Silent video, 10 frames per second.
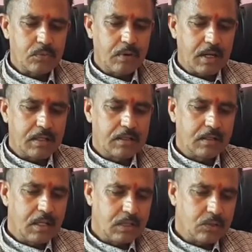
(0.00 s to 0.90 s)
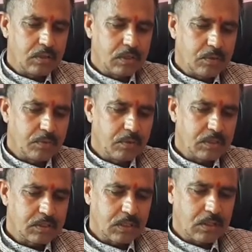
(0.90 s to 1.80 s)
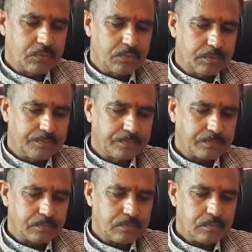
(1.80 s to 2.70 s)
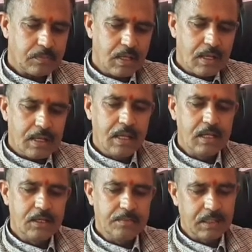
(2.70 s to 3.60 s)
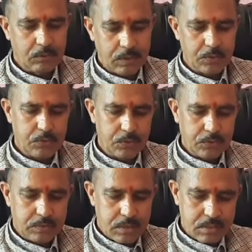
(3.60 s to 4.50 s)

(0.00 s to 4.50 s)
to write the electronic configuration of helium, then what do?